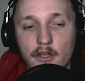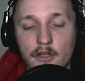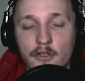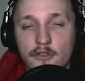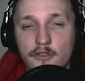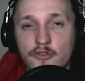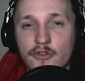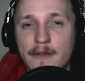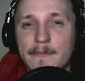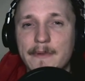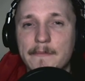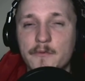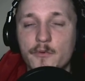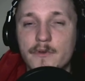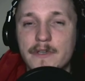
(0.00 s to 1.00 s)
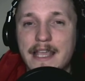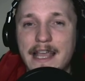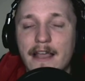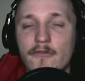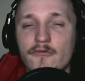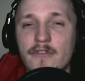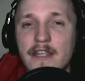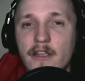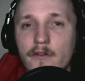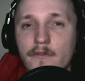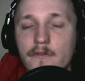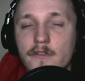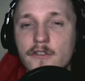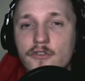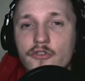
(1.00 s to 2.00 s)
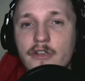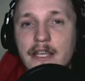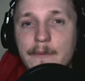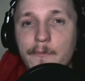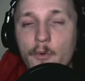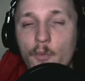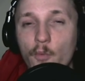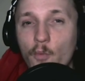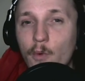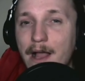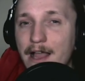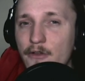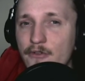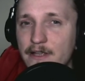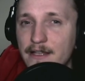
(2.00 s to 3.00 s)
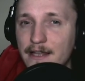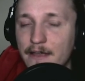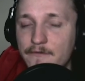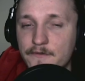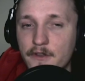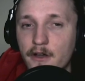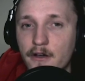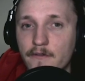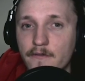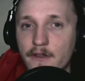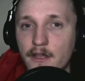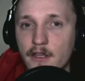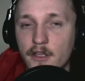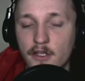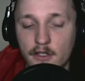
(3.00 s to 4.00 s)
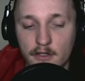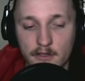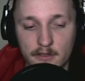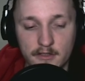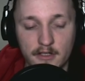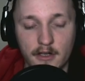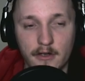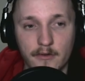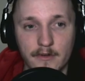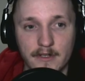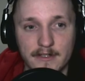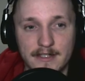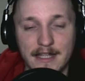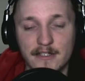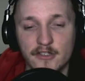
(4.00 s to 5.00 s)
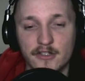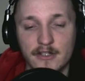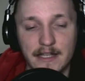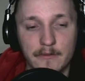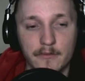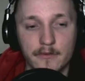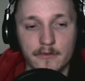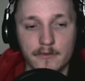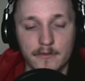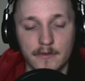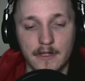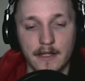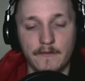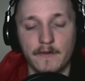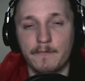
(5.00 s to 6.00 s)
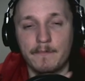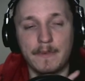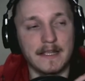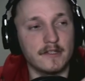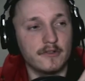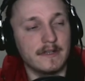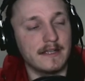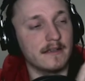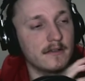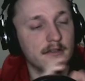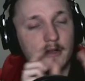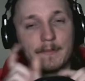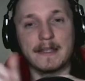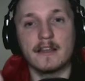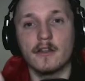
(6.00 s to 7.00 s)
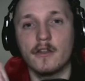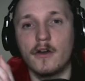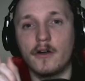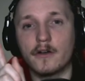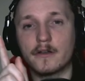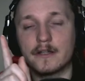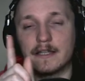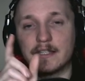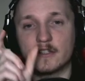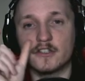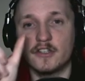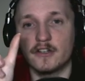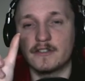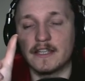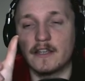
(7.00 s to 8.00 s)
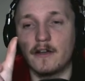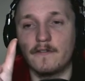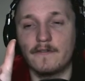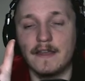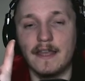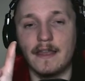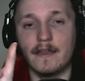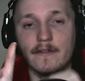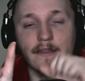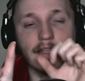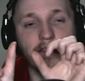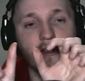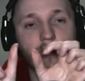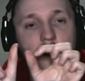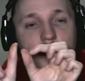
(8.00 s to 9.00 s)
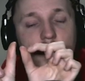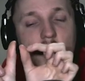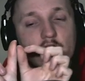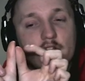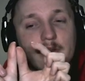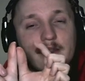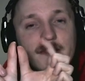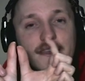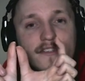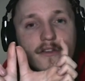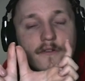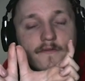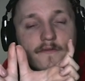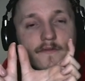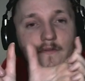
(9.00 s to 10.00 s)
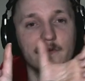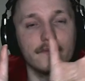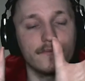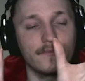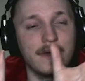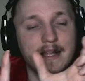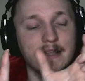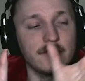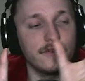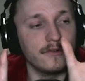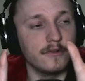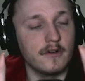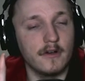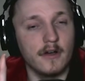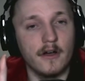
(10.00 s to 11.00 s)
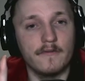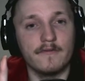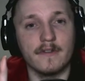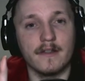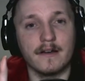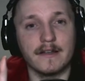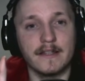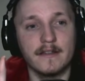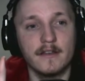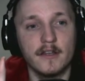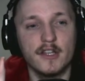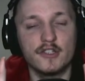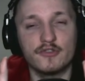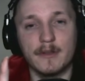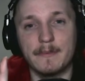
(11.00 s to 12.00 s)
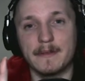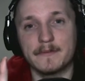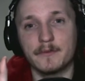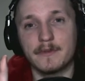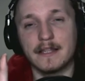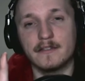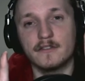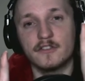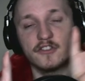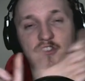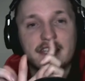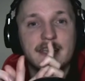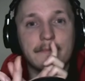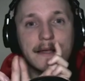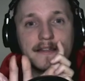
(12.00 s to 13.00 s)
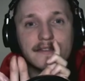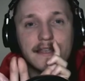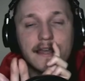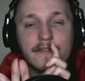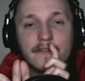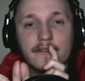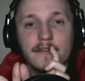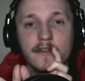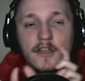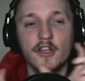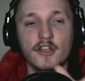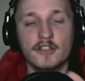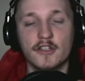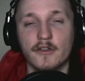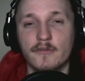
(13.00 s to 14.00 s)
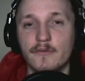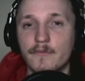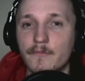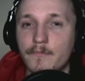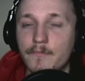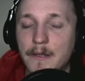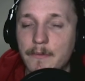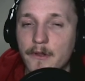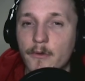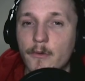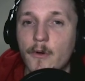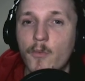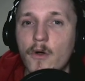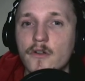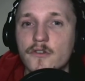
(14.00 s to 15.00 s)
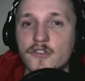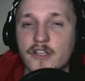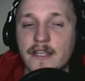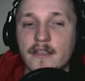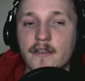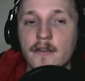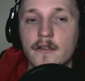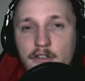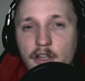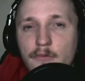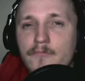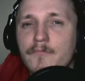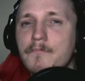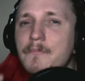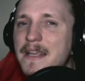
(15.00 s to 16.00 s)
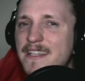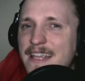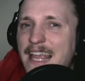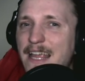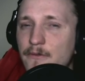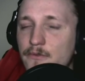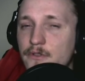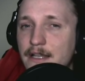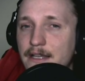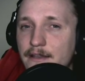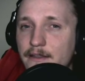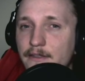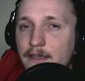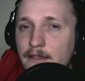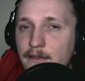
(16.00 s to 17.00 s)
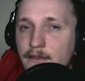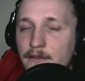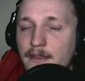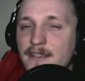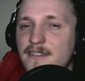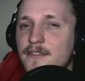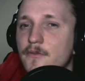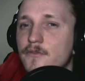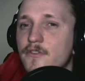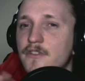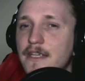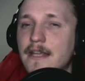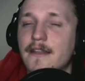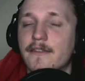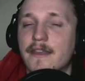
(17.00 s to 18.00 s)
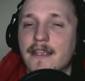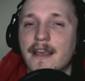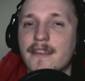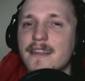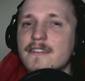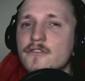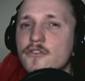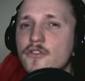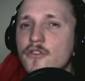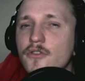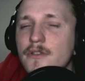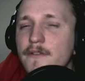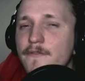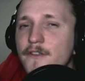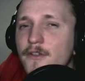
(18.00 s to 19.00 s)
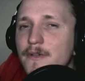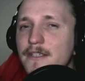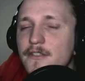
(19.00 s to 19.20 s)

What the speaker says: Streamlabs will carry on the stream where it left off. So essentially, it will, if you picture it coming along and it cutting off here, and then you doing this off while you're offline, Streamlabs will then stick it back together, so people who are watching don't miss out on anything. They still see anything, and that's good if you're doing